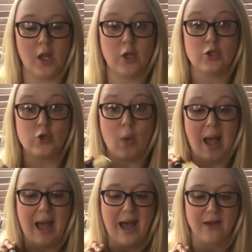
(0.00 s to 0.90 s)
So
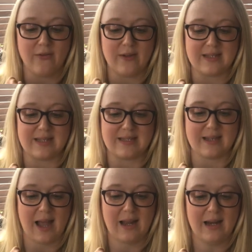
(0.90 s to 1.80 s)
half is
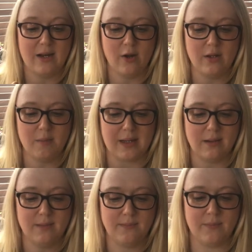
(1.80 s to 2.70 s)
exactly down the
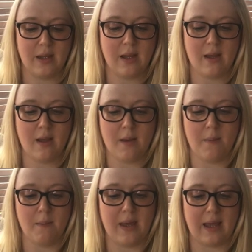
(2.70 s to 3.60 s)
middle,
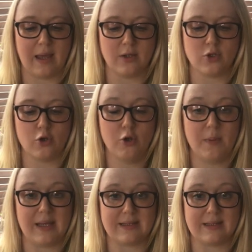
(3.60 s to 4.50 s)
making two
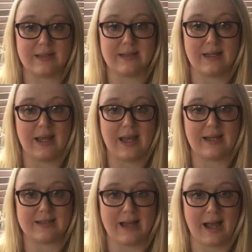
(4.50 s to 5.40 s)
pieces
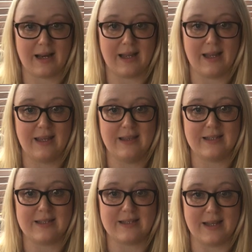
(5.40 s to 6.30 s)
exactly the
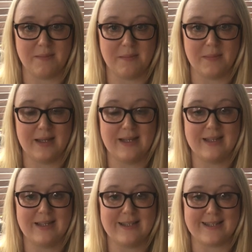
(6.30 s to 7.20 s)
same
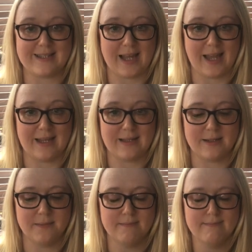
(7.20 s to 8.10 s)
size.
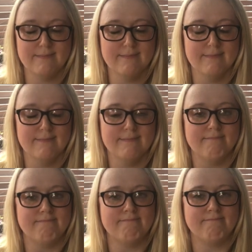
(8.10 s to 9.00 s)

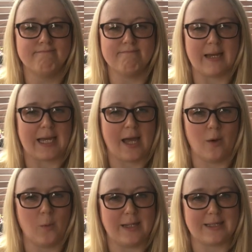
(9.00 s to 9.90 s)
I
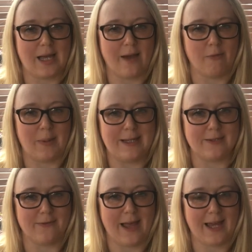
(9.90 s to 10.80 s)
can't wait to have a piece
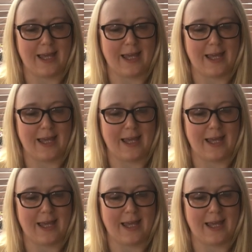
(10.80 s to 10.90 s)
of that